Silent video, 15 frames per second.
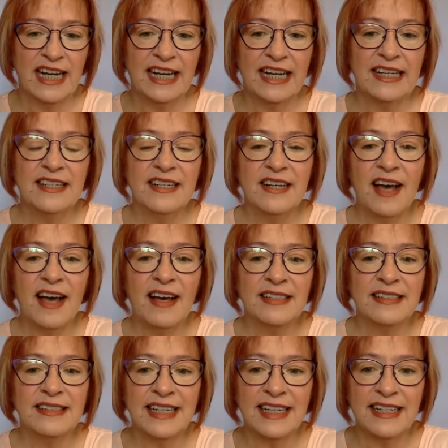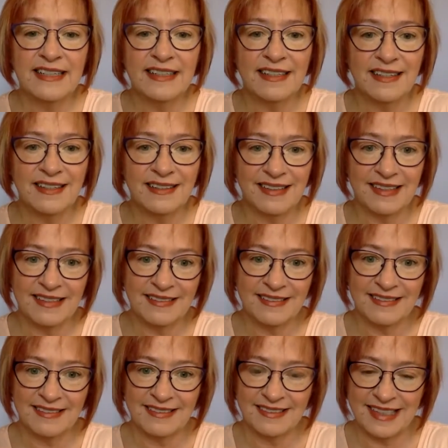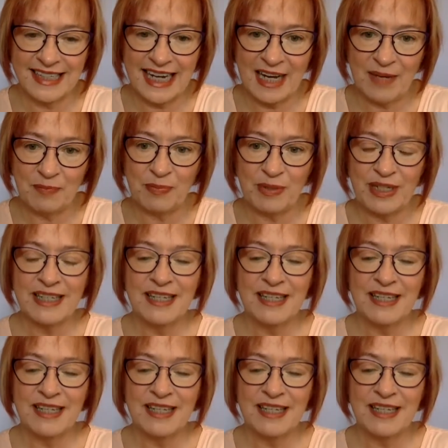and not taking this step